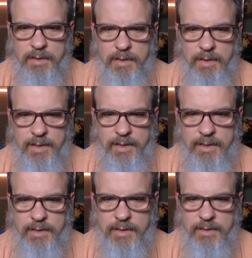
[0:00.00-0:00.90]

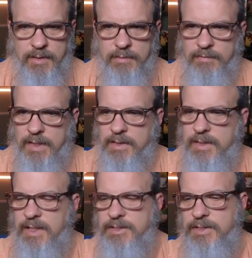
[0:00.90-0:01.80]
And finally,
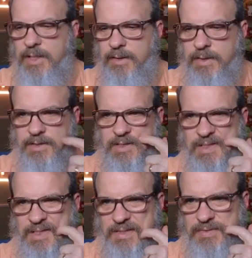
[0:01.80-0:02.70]

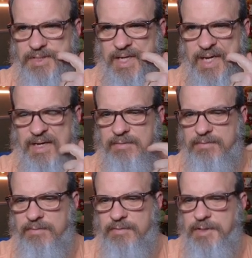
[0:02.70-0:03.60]
legendaries, which I have
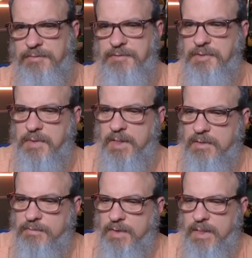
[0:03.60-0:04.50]
very few
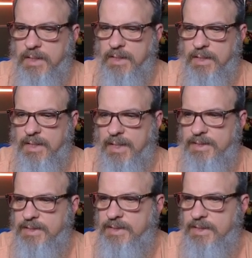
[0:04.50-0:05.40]
of. I
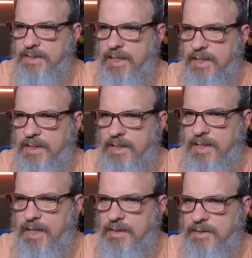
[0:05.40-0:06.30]
did get that
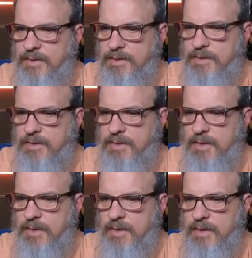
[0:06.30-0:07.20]
Gallicus,
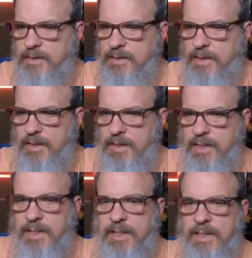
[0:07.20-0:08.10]

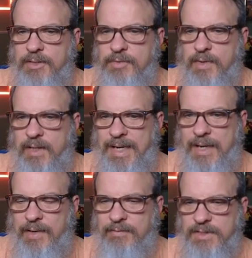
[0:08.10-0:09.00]
and I do
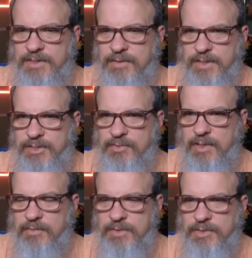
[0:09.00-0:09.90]
now have a Surly
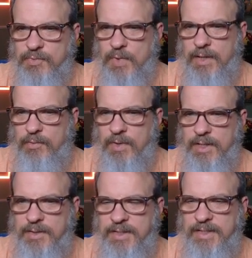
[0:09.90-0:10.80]
Drunk, which is what I
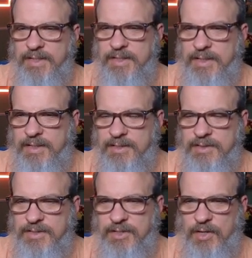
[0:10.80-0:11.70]
wanted. This
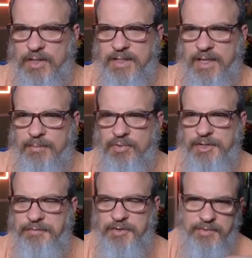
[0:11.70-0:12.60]
is the card that I
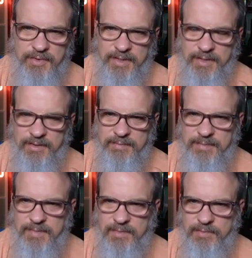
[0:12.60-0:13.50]
previewed,
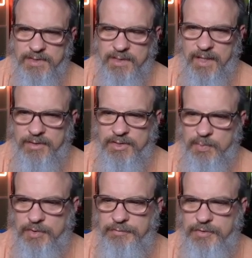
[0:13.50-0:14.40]
was allowed to
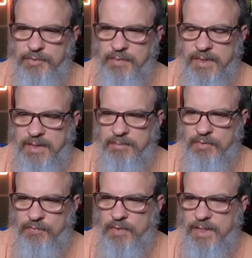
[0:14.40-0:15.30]
preview
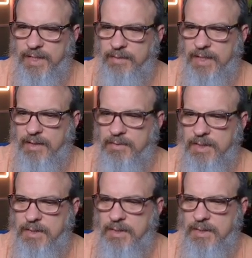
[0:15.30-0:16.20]
before they came out.
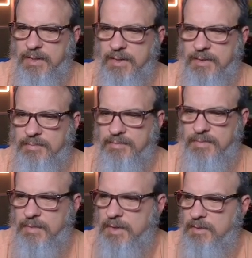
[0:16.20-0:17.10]
We'll
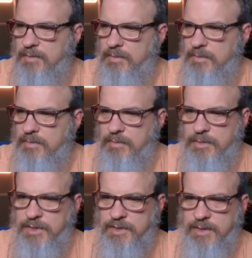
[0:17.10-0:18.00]

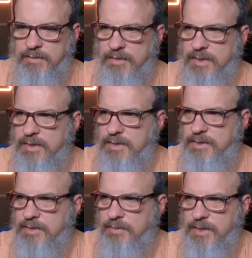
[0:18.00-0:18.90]
just leave. Let's
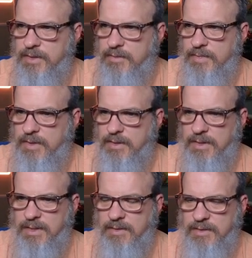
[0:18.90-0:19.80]
just go ahead and combine.
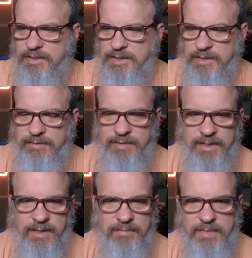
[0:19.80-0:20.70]
Let's just leave it
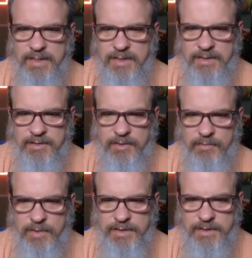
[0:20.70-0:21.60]
there. No
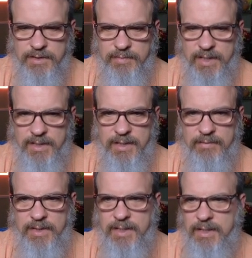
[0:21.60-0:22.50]
reason to combine that
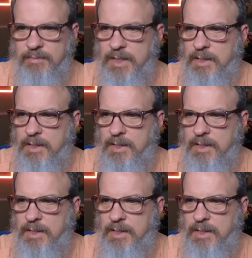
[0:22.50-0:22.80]
right now.